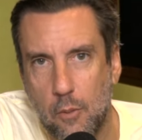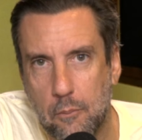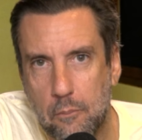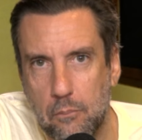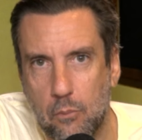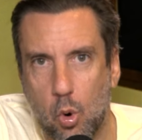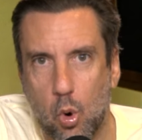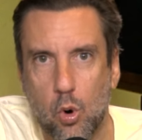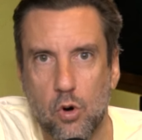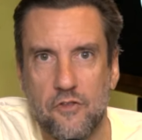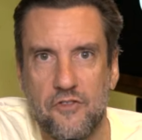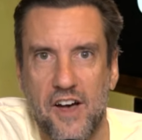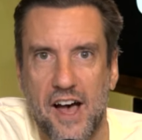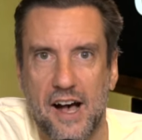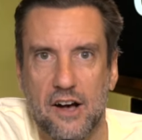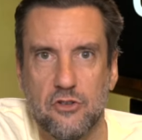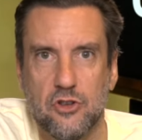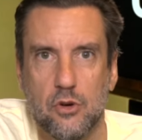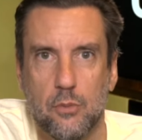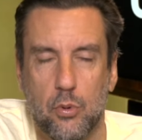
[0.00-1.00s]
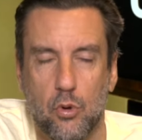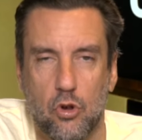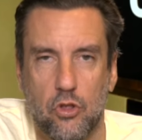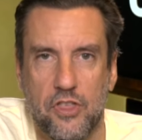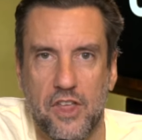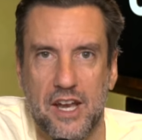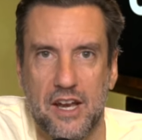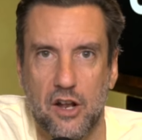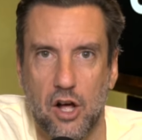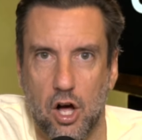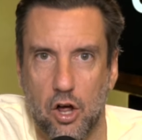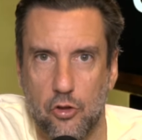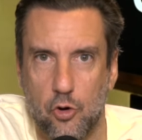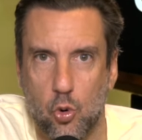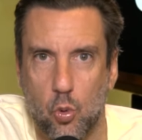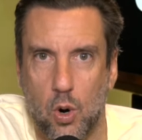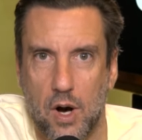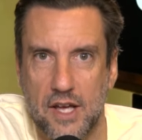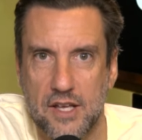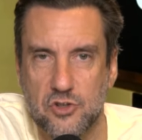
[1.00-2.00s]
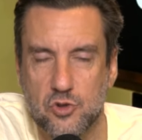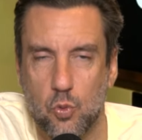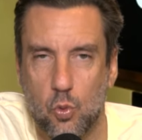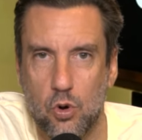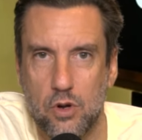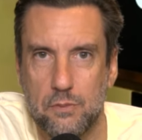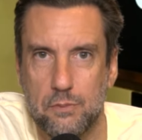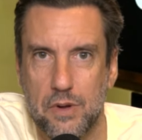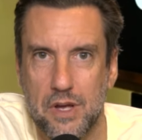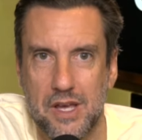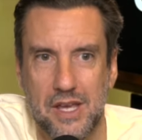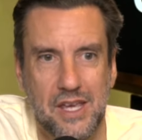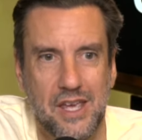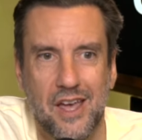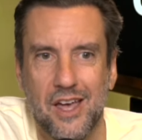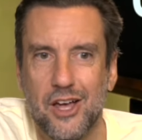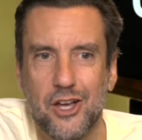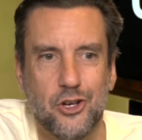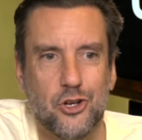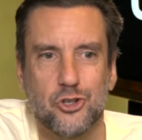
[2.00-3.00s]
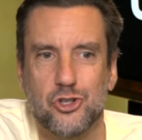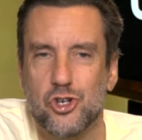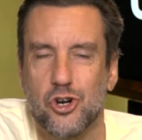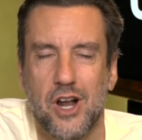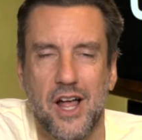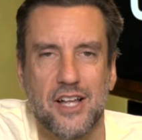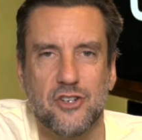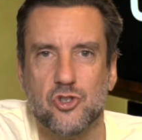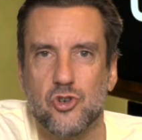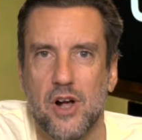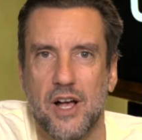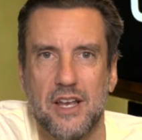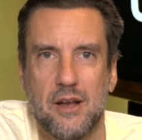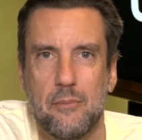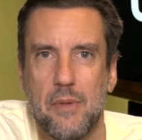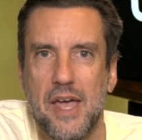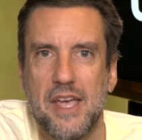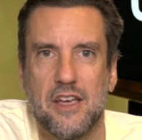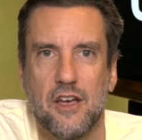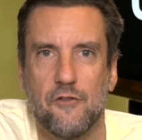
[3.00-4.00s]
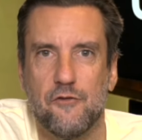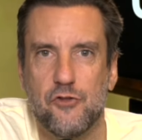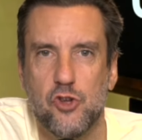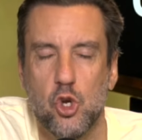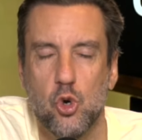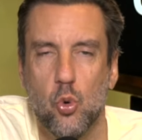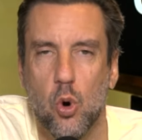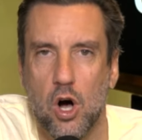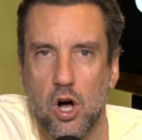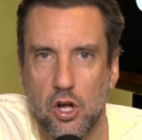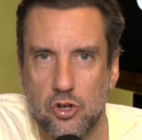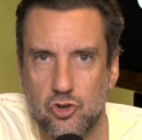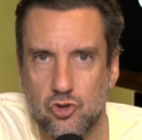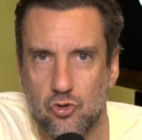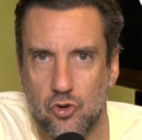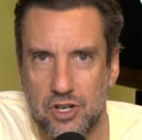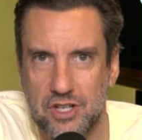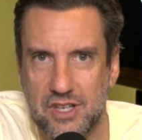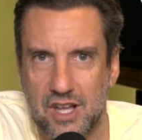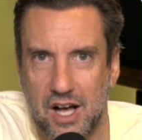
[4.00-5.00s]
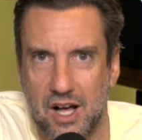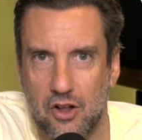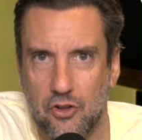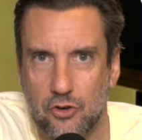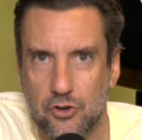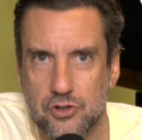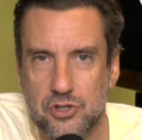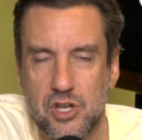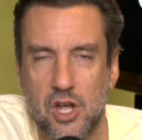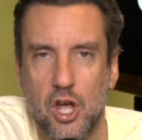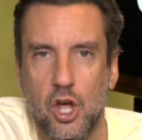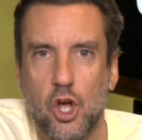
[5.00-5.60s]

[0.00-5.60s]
more valuable than it otherwise would be because you're not trying to make a few hundred dollars,